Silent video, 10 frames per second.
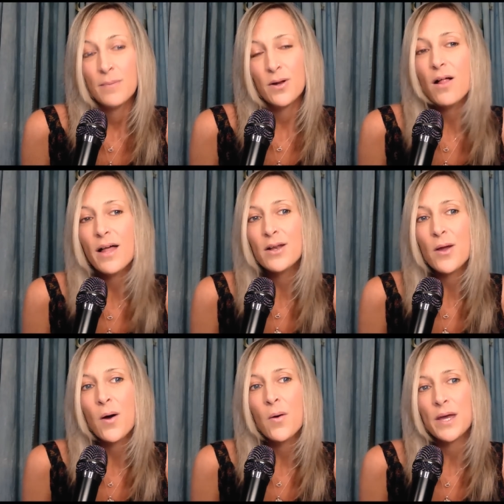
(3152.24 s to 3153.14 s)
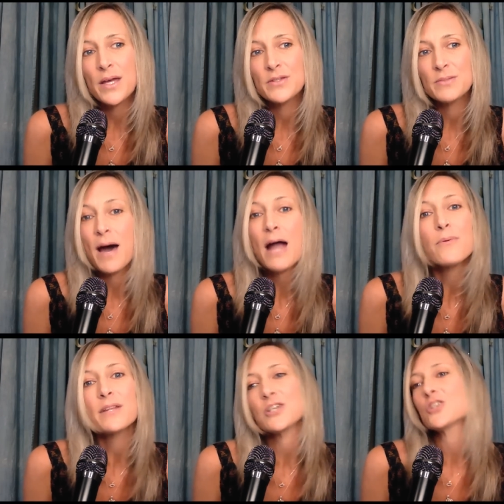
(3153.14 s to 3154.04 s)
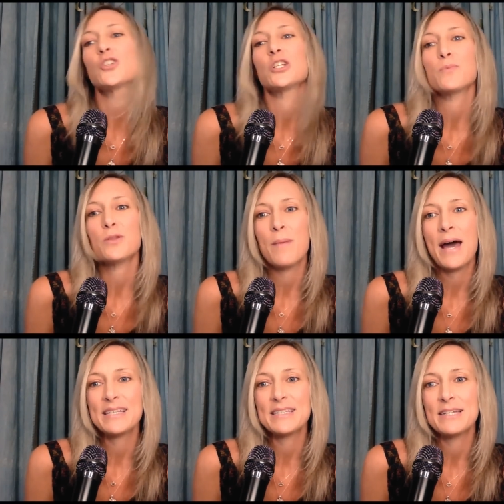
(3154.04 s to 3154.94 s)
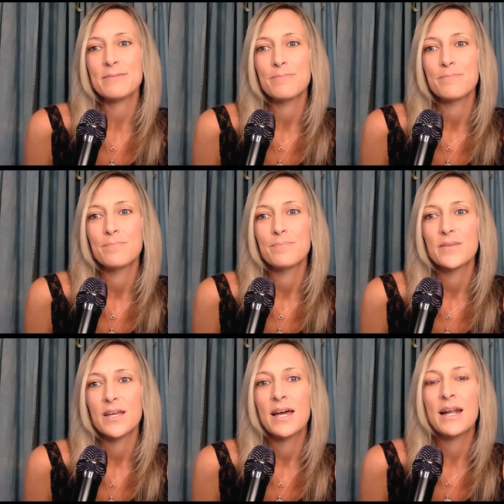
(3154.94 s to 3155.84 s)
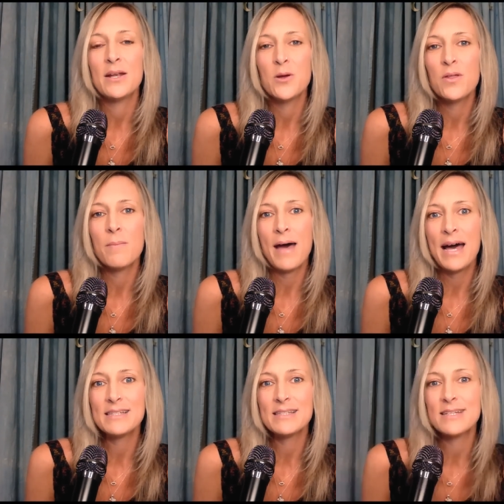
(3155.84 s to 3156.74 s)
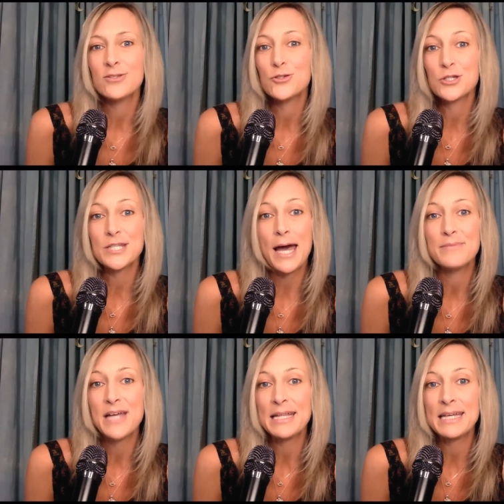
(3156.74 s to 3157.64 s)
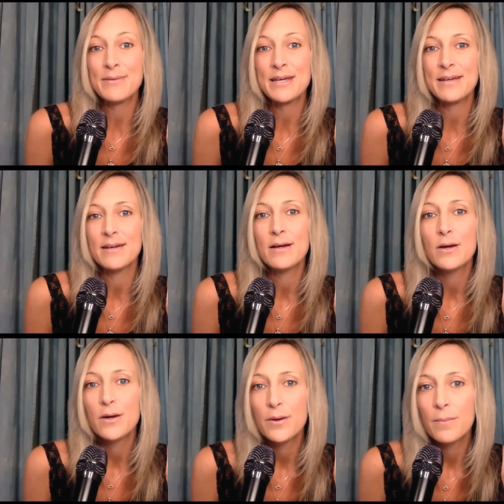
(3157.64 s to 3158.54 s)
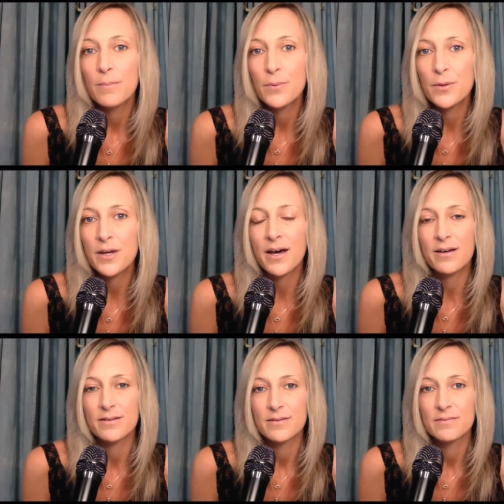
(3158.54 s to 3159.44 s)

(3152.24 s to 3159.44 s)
But all I know is my relationship with Magdalene and I know that Magdalene just kept telling me, Boudica,